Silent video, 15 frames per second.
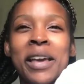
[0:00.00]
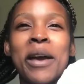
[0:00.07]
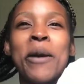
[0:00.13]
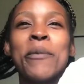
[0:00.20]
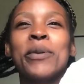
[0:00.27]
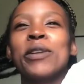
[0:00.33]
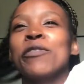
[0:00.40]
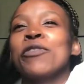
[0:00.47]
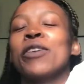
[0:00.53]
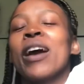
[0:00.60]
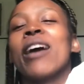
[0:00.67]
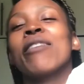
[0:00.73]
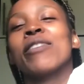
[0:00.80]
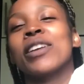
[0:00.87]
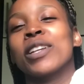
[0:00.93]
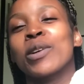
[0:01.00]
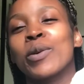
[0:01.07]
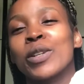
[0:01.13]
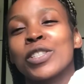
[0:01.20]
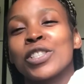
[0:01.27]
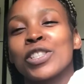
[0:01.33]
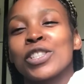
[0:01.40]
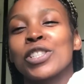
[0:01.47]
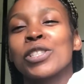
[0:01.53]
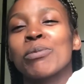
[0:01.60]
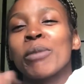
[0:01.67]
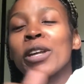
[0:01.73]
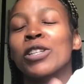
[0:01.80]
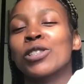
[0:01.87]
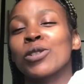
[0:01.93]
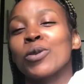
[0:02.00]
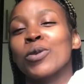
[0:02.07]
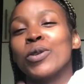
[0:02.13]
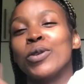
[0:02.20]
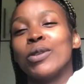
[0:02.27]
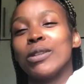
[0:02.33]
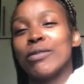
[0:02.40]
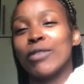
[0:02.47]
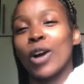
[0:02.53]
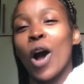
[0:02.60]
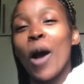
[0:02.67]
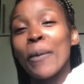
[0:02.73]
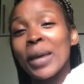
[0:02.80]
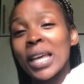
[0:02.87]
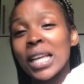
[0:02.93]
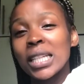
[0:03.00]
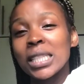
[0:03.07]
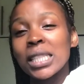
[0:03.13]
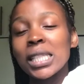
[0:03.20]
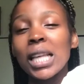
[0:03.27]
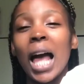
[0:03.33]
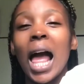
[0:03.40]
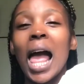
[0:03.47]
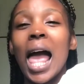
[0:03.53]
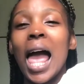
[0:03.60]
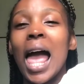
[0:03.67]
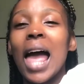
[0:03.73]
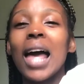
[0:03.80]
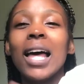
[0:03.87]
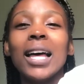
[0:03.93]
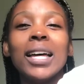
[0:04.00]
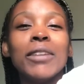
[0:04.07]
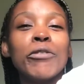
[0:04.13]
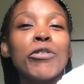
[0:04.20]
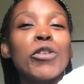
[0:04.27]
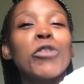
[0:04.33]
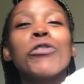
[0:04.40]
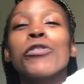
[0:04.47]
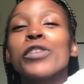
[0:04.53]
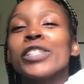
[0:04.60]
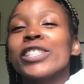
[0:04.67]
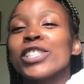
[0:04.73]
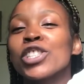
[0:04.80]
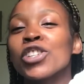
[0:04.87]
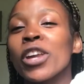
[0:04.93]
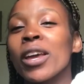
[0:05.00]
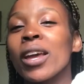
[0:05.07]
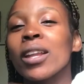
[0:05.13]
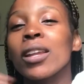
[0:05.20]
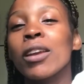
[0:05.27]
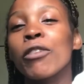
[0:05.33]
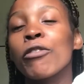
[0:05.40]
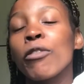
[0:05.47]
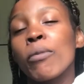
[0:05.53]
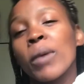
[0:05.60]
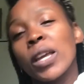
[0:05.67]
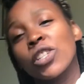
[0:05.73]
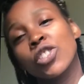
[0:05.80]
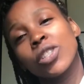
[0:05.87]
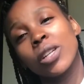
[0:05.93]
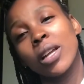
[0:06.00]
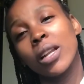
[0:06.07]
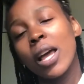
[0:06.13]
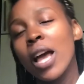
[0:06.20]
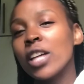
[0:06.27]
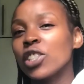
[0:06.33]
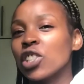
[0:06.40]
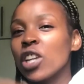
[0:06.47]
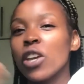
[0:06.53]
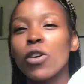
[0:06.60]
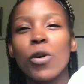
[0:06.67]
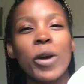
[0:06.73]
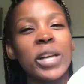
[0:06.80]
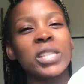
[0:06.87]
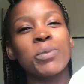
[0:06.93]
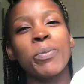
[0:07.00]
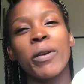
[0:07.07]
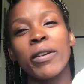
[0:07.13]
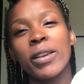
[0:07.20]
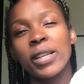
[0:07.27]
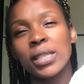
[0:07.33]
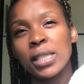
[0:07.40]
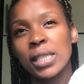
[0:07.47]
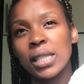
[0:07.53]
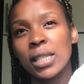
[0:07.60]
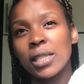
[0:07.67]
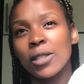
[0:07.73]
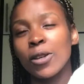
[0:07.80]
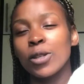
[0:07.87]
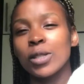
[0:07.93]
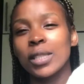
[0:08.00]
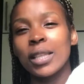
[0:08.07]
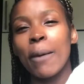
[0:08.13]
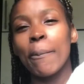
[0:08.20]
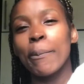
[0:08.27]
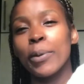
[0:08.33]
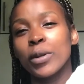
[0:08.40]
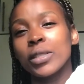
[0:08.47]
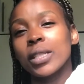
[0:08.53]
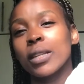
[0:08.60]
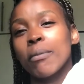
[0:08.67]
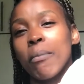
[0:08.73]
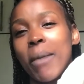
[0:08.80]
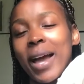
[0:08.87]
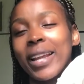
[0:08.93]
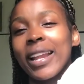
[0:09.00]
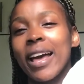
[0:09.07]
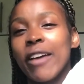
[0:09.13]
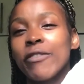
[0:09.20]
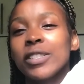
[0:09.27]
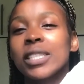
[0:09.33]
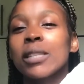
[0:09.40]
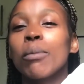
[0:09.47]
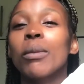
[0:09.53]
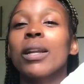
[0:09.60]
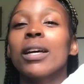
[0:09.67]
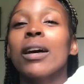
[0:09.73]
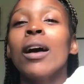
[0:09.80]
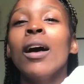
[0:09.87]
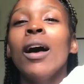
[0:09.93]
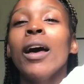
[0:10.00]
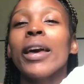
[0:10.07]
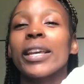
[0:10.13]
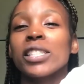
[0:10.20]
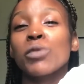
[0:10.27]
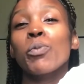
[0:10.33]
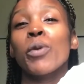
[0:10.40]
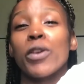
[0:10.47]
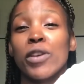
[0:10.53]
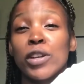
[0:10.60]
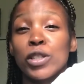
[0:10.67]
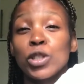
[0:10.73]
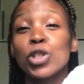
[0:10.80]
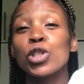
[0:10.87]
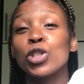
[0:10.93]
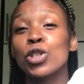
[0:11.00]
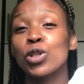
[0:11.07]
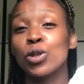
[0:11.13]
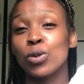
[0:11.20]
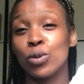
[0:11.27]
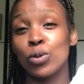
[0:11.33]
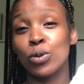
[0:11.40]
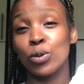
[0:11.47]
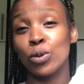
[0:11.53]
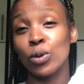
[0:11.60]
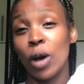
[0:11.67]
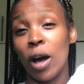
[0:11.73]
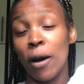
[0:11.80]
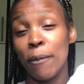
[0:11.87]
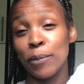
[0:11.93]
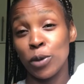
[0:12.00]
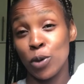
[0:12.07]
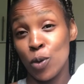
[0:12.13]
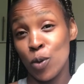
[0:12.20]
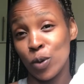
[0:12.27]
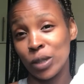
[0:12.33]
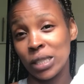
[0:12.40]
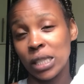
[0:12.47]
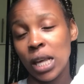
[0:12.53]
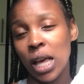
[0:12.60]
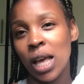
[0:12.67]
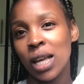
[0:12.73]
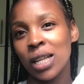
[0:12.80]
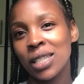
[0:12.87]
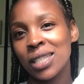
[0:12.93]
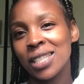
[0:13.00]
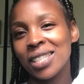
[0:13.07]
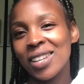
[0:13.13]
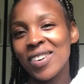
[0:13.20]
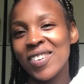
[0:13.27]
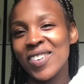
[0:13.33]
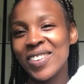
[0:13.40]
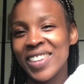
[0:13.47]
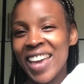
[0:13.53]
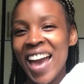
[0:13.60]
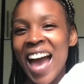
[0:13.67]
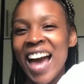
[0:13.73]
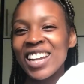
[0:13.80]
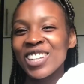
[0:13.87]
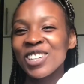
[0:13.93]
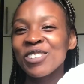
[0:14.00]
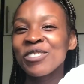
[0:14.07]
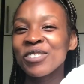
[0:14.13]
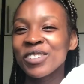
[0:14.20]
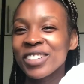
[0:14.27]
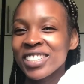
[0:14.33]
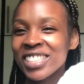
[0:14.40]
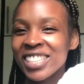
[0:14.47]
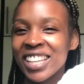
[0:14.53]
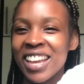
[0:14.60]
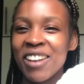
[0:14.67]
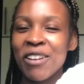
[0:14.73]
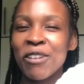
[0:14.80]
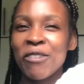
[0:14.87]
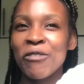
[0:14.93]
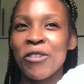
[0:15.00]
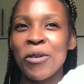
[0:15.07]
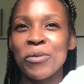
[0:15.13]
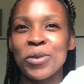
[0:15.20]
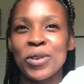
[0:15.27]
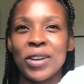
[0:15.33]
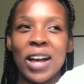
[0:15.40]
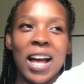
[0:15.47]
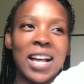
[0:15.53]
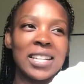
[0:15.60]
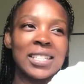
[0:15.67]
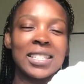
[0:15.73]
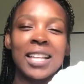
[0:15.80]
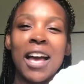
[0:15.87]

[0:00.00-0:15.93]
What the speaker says: But if you have any questions, just make sure you leave a comment. And feel free to share any information, share your experiences, because some person might have a similar experience to yours. So yeah, I look forward to hearing from you guys.